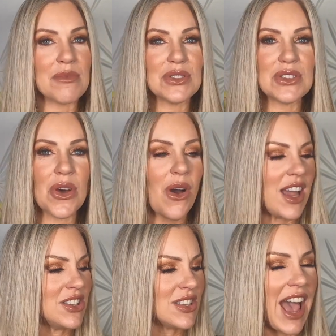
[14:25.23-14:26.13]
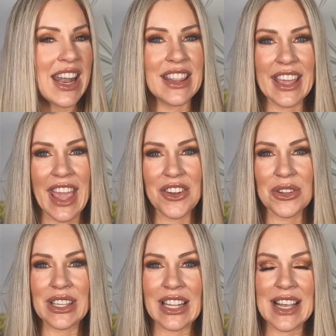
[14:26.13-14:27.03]
So I just added the candle
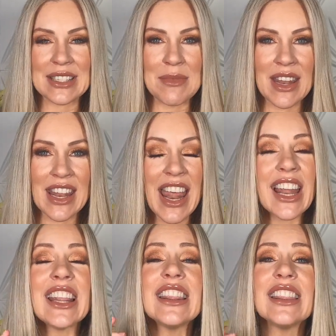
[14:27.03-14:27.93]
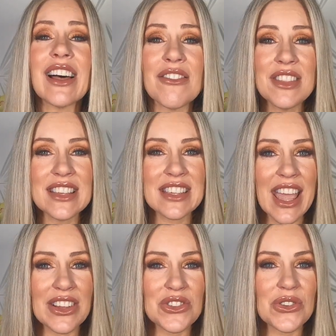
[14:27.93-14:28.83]
at the last minute, and I love these
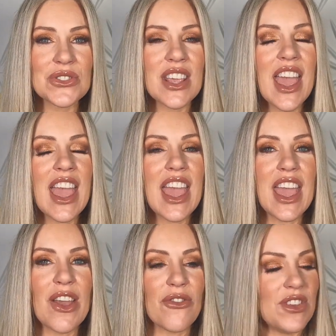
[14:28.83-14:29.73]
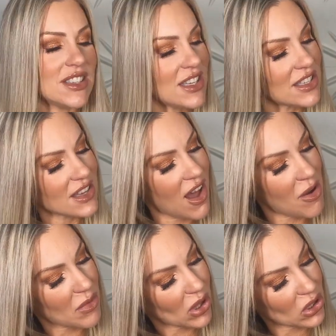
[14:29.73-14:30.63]
candles. If this is
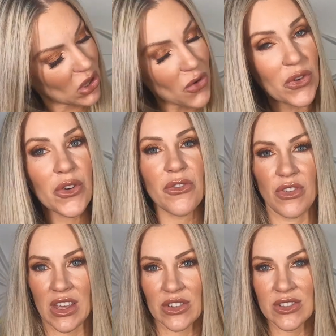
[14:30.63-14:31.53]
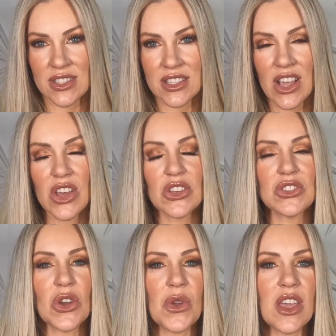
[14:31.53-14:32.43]
Clover Fields,
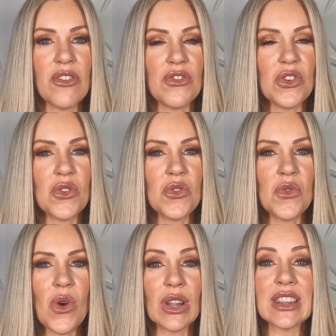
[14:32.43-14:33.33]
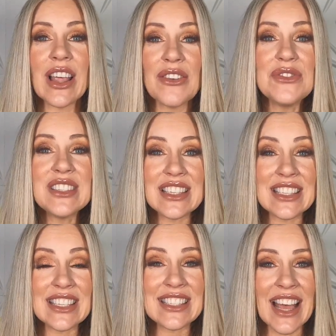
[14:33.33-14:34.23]
so if you love
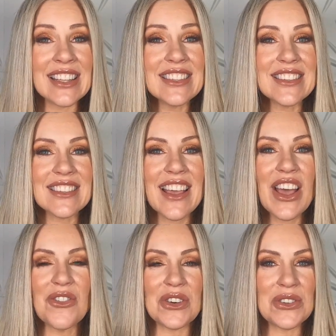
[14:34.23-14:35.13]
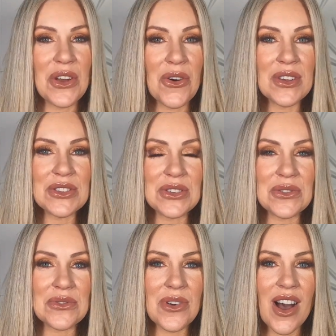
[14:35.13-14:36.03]
Disney scents, when you go
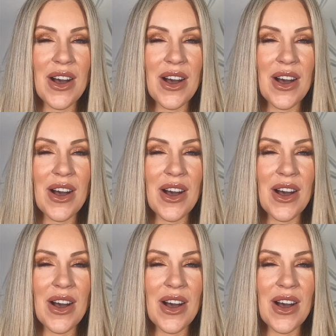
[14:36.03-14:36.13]
into